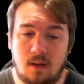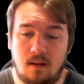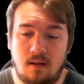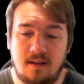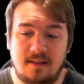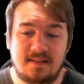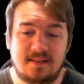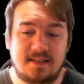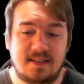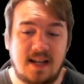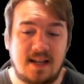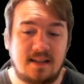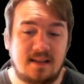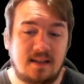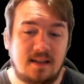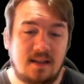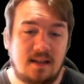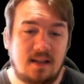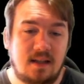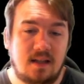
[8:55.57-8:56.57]

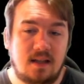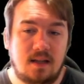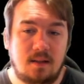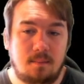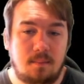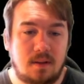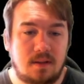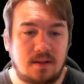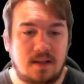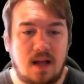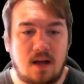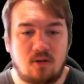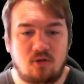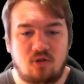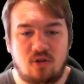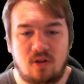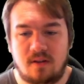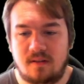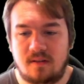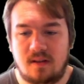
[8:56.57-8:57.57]
instead, but now
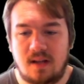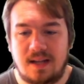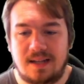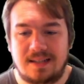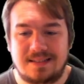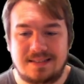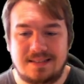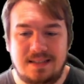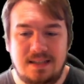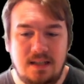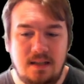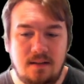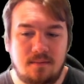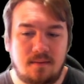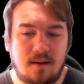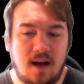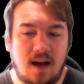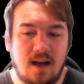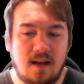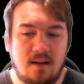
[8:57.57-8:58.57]
just
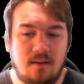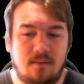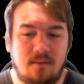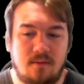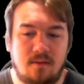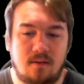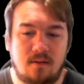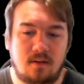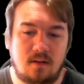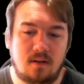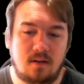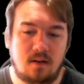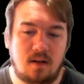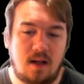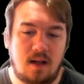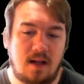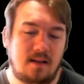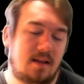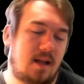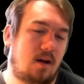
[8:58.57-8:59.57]
d5,
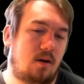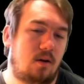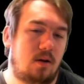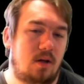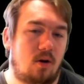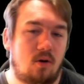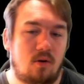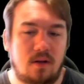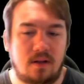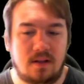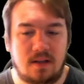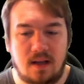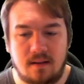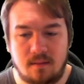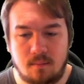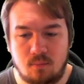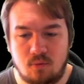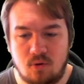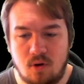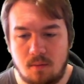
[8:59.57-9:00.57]
and now he already has
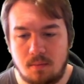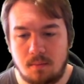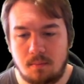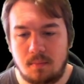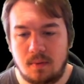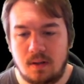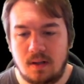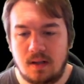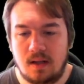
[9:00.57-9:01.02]
a problem.